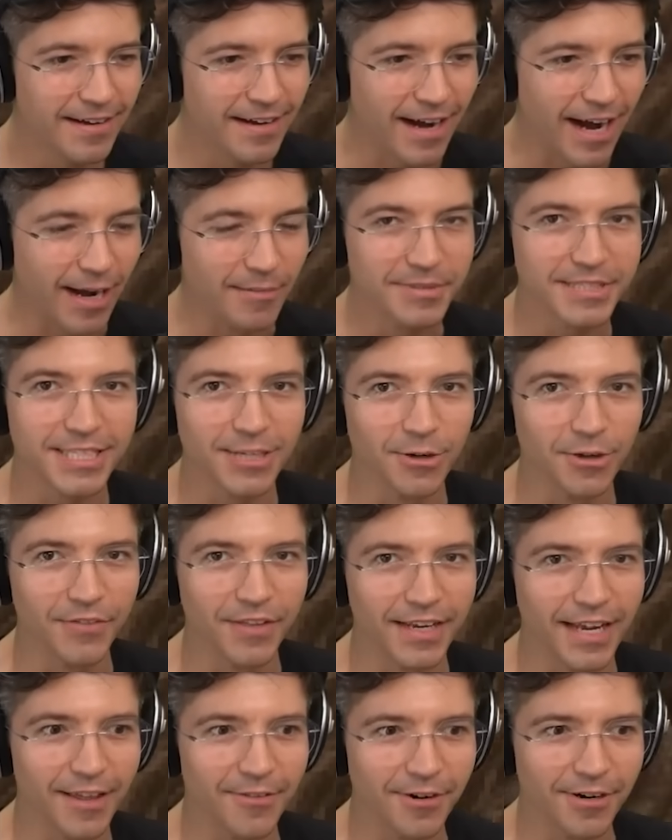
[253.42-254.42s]
I'm still in
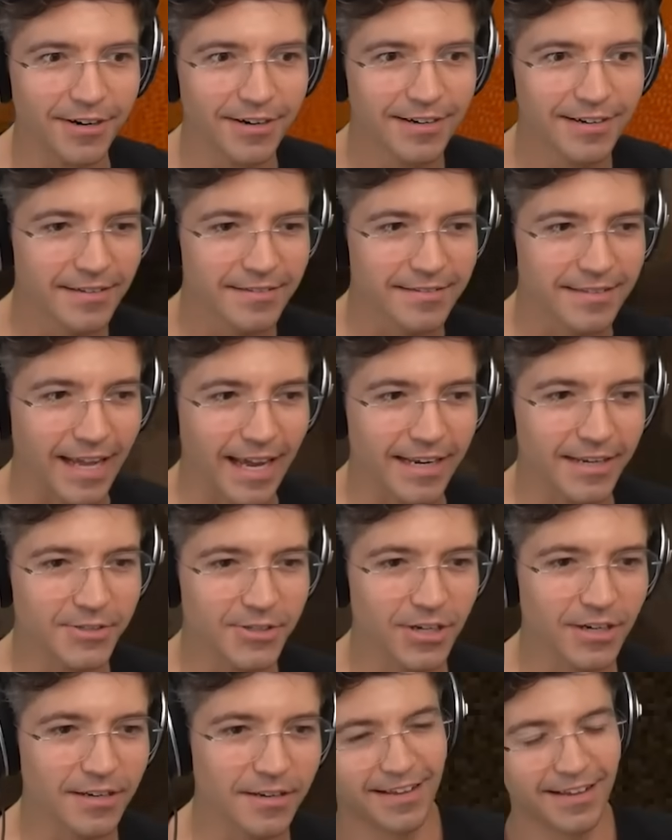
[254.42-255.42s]
the nether. That is
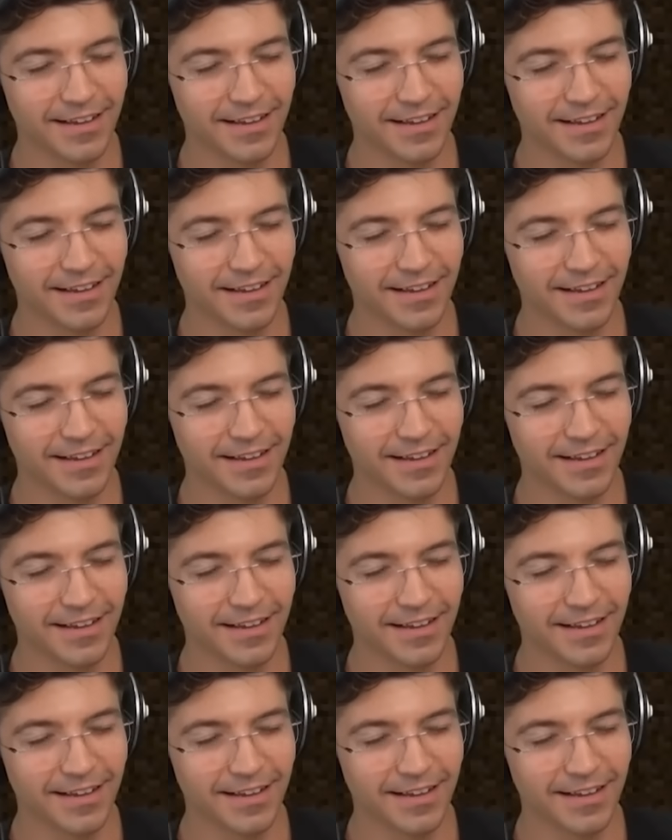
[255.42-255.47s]
good.